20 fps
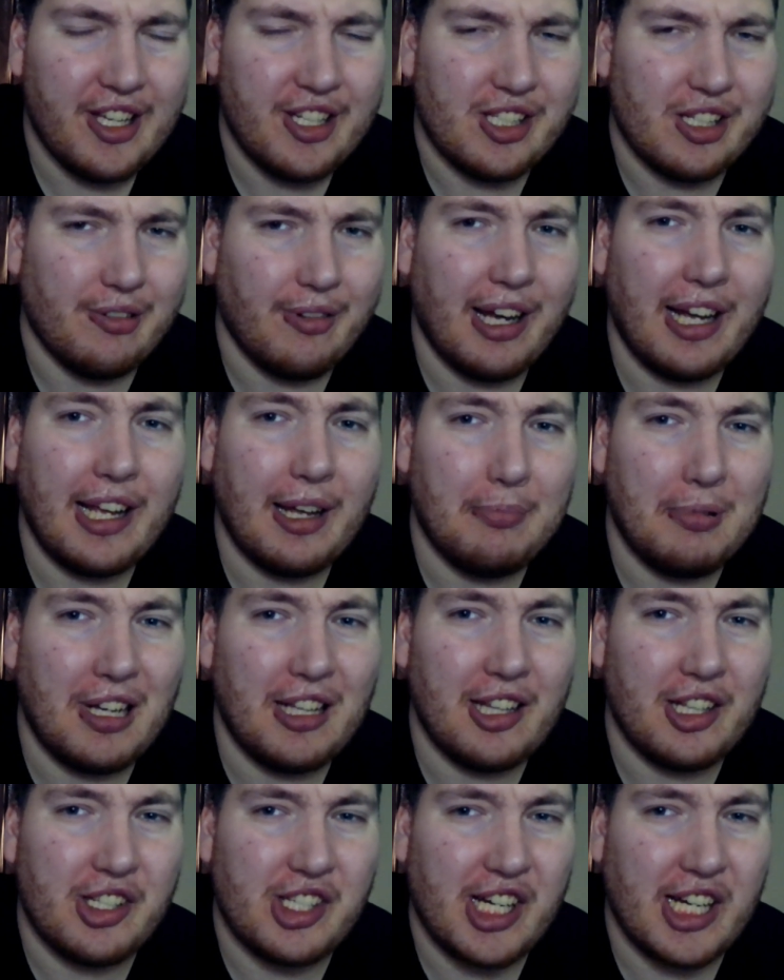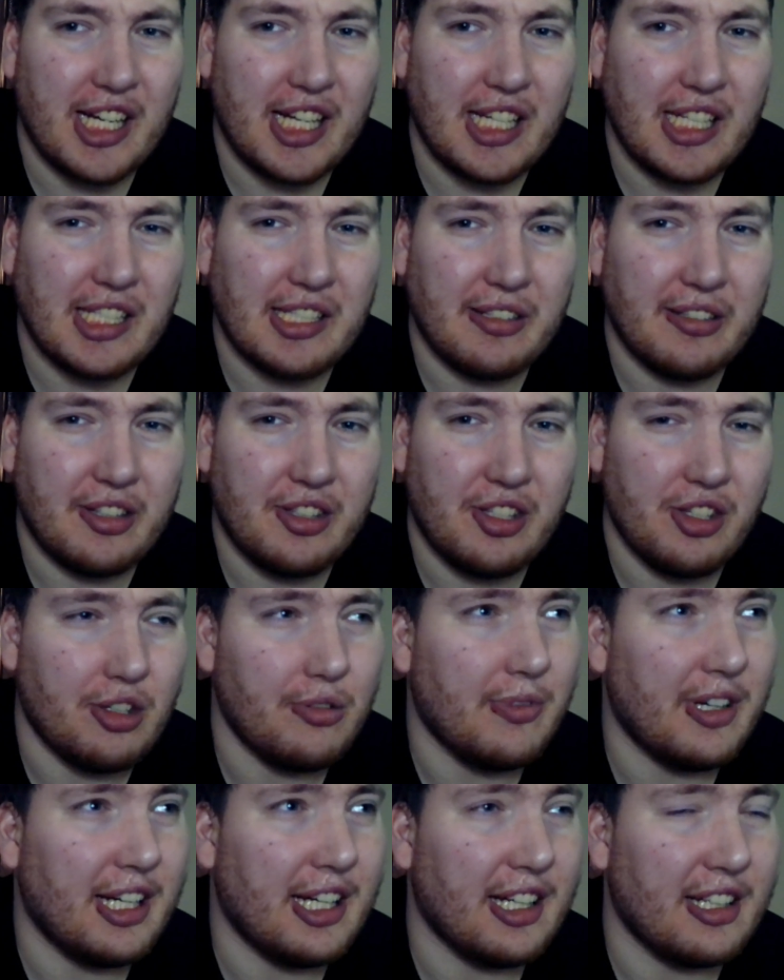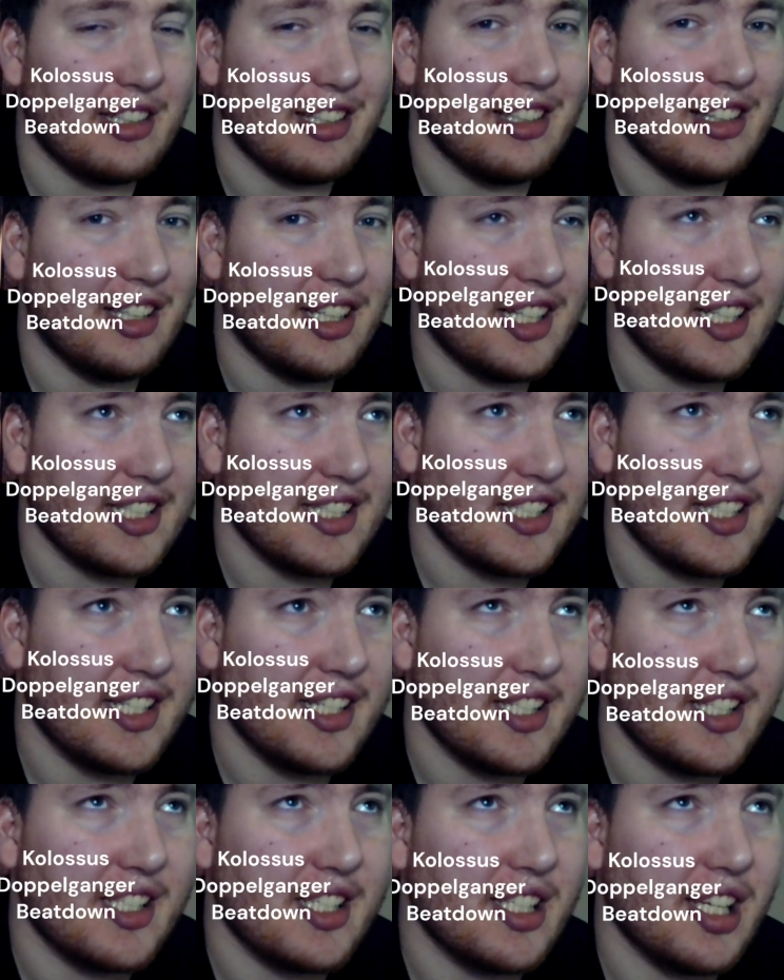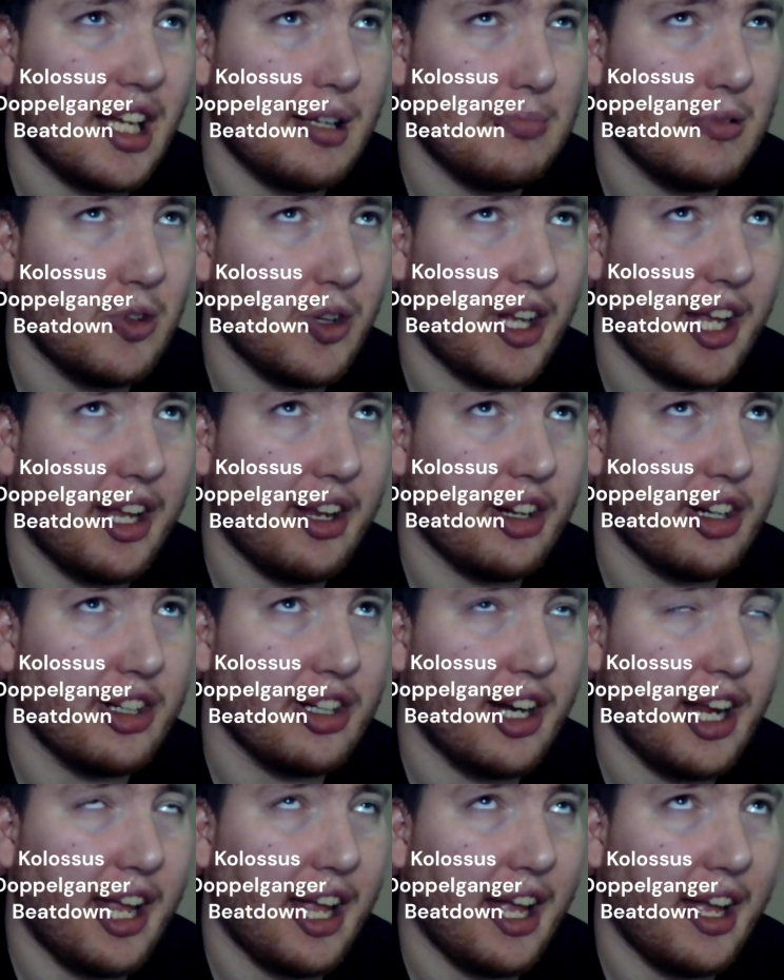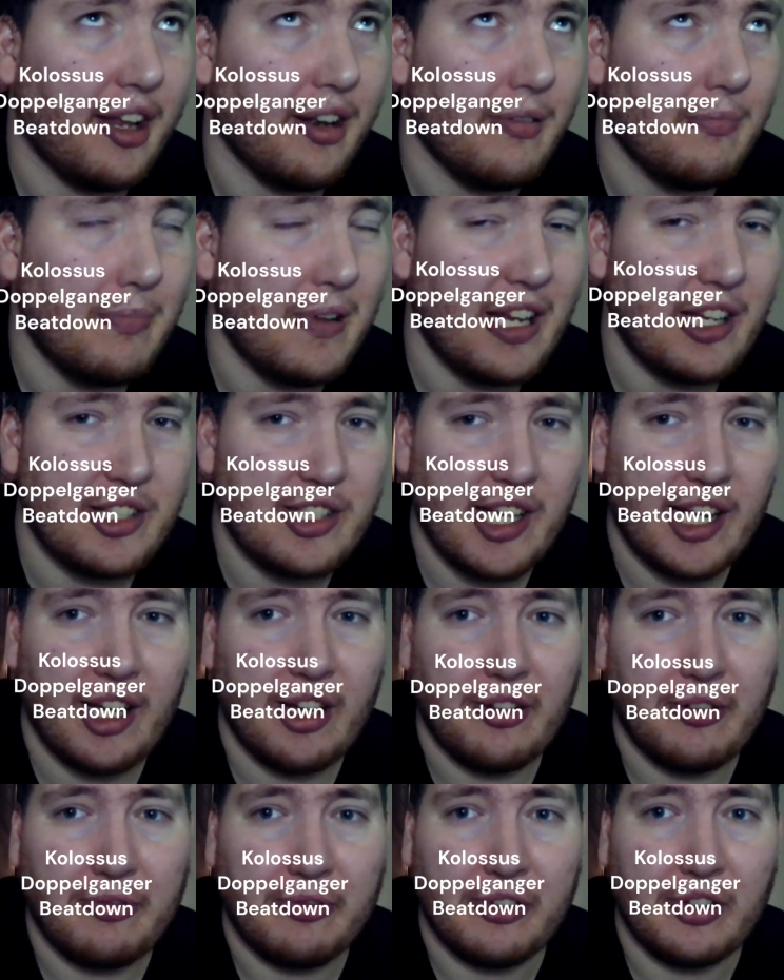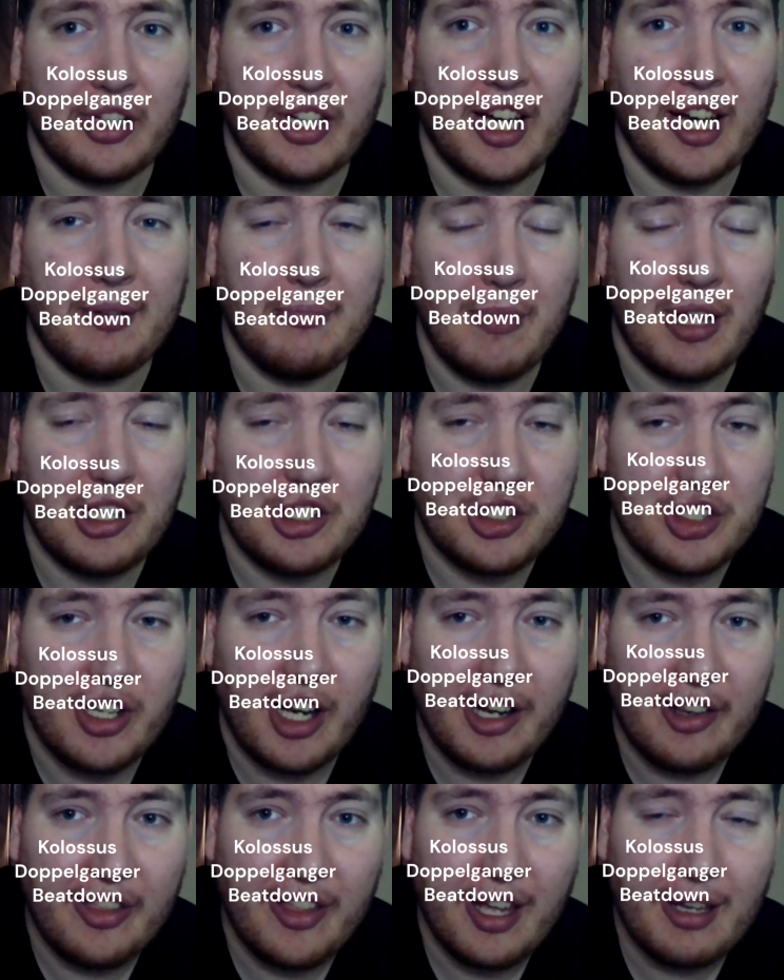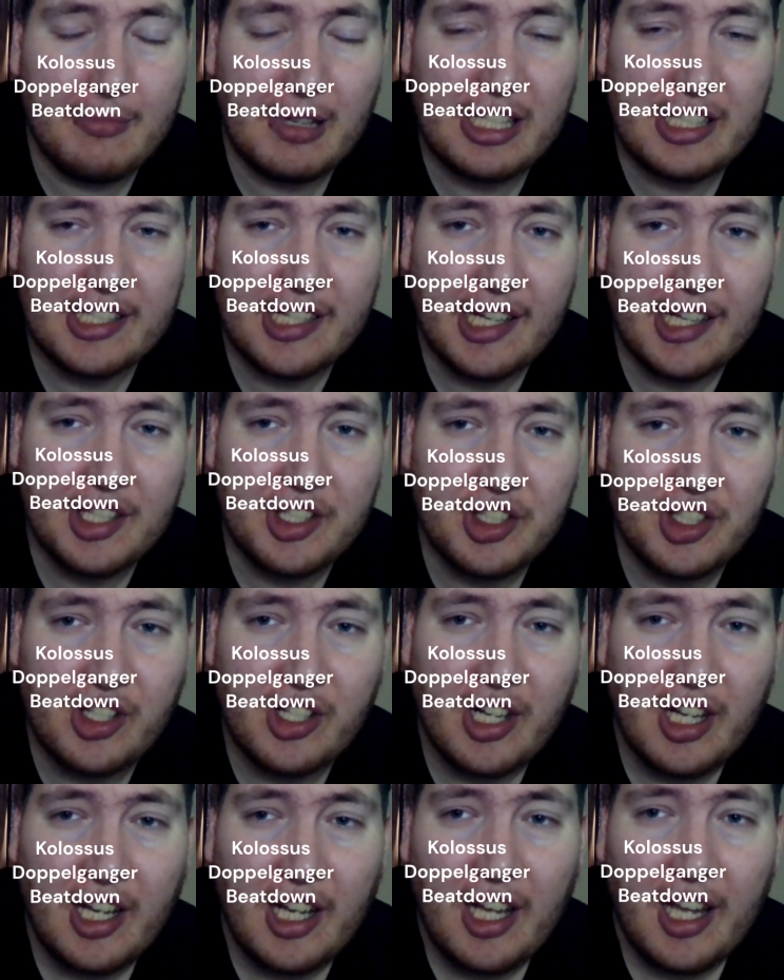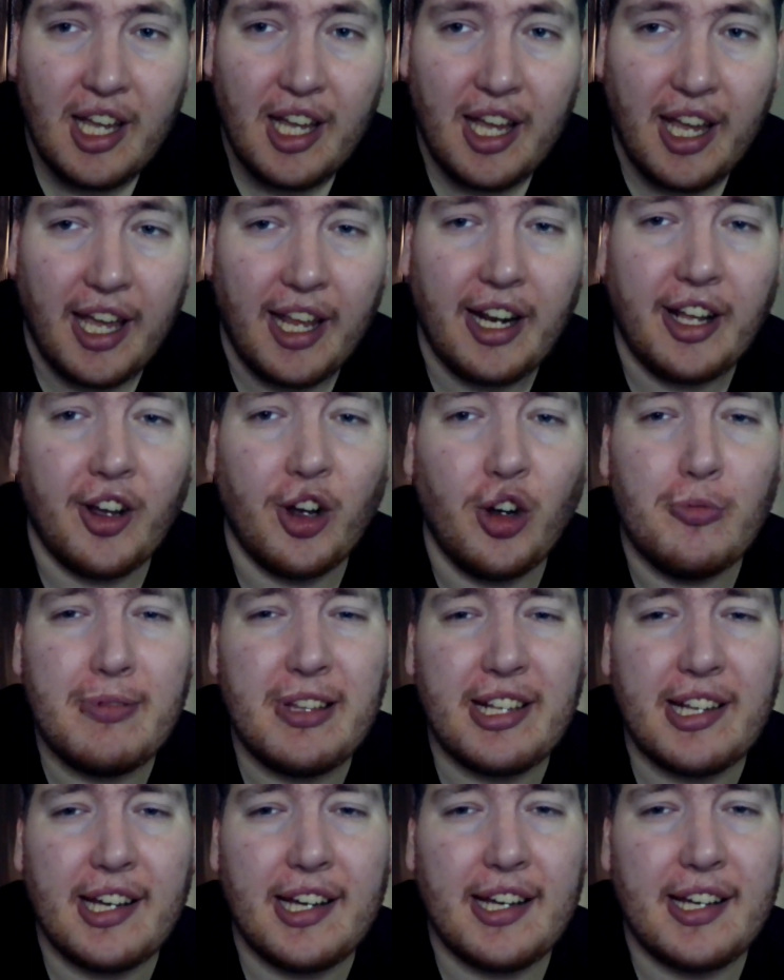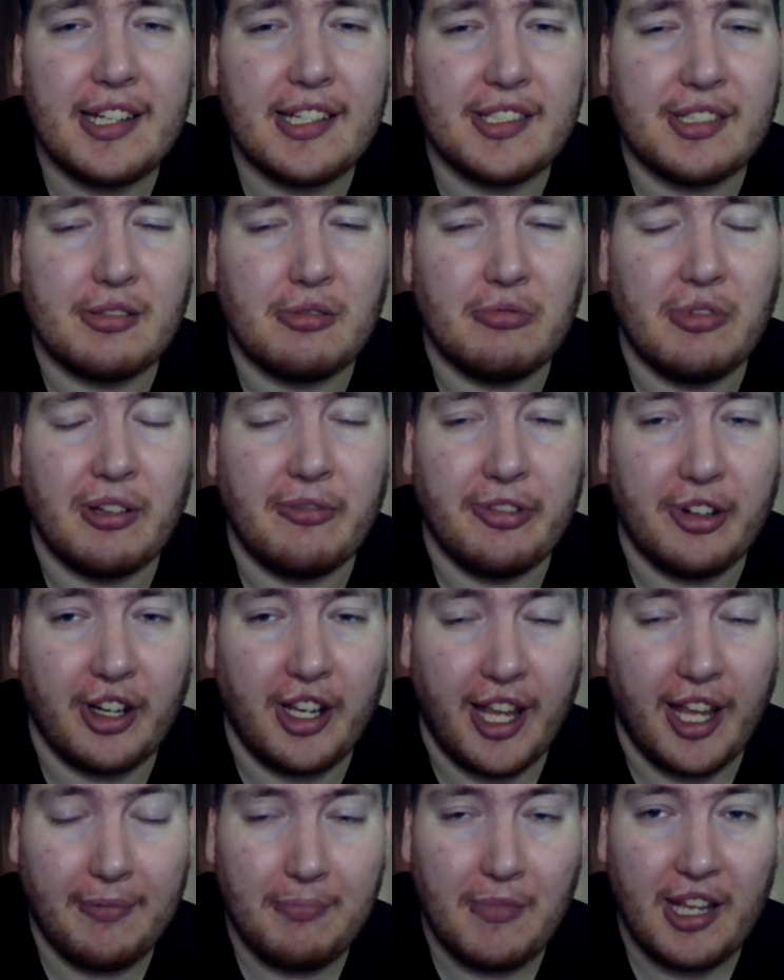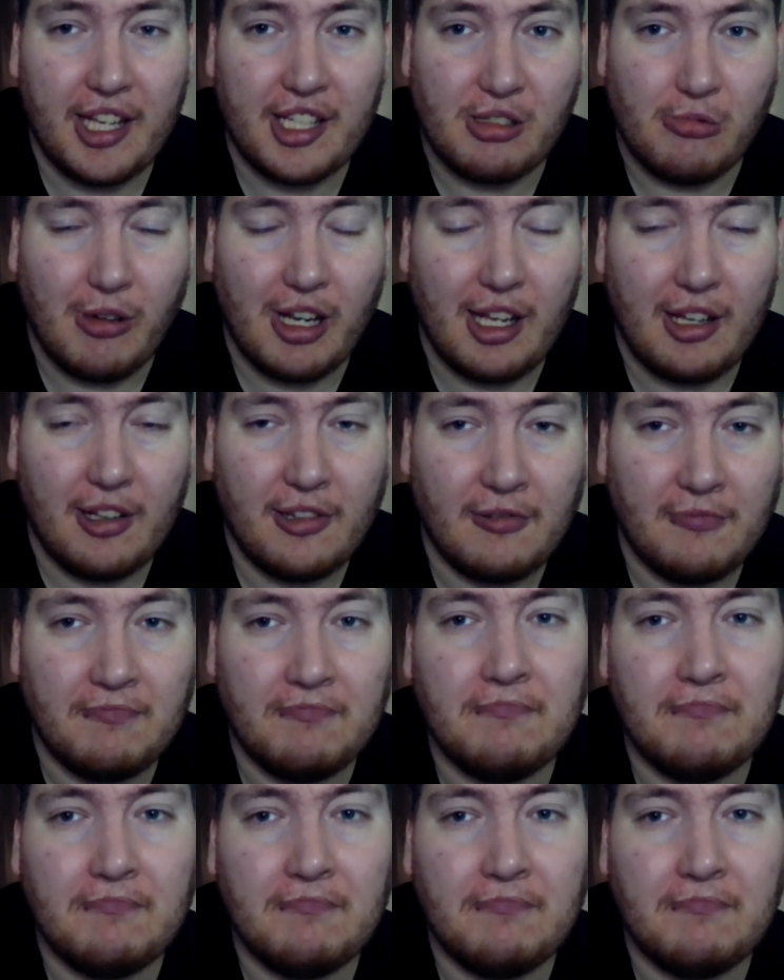So I apologize to Colossus, Doppelganger, and Beatdown for not mentioning them and such. And I hope you guys would forgive me as well.